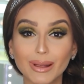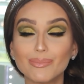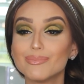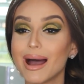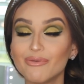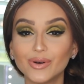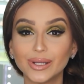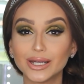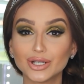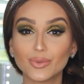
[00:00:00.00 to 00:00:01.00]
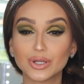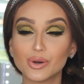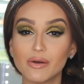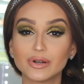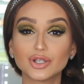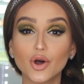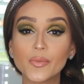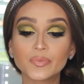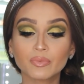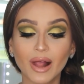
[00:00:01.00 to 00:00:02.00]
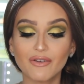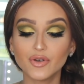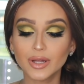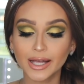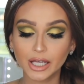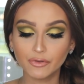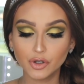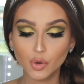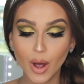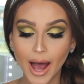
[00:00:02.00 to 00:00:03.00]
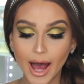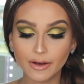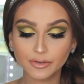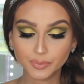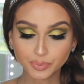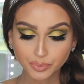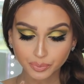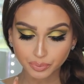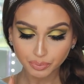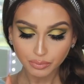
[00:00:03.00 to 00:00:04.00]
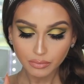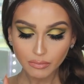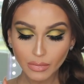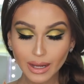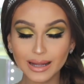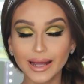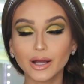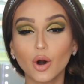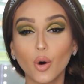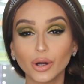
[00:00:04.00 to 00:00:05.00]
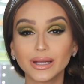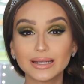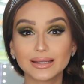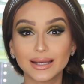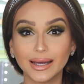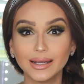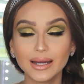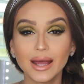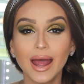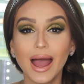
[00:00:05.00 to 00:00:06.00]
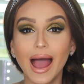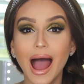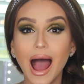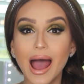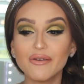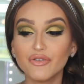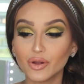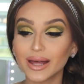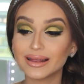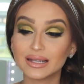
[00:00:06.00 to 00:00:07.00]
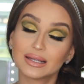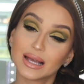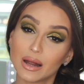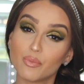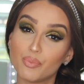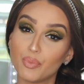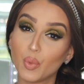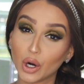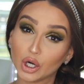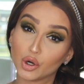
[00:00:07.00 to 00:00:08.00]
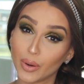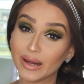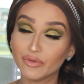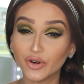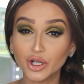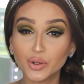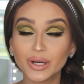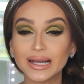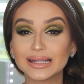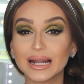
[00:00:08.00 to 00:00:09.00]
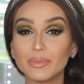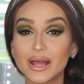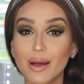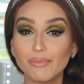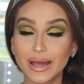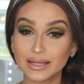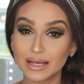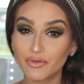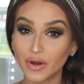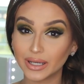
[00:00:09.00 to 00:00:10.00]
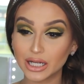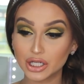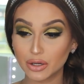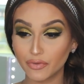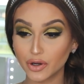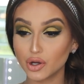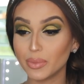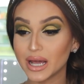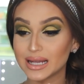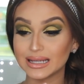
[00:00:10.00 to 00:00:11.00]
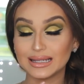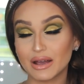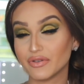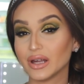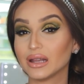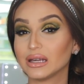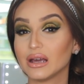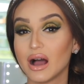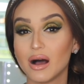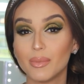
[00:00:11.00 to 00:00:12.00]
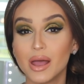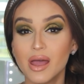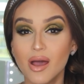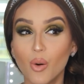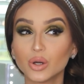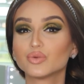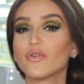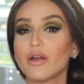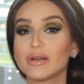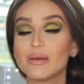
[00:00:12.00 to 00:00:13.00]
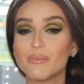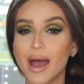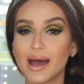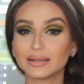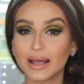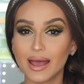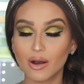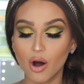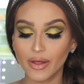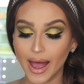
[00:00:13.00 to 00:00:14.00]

matte foundation whatsoever. So I feel like if you have like oily skin, I feel like this is gonna work great for you. It's gonna be amazing foundation for you because it definitely was very matte and all